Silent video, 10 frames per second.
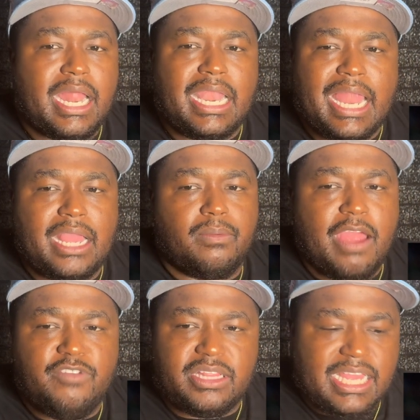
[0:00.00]
I like
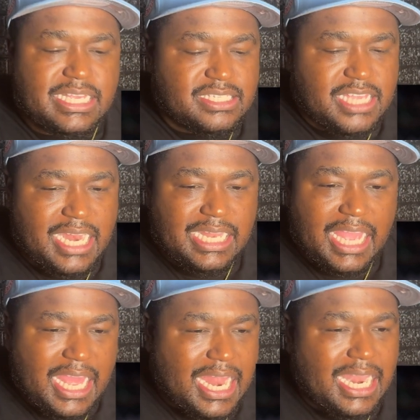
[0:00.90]
everything he said at the end.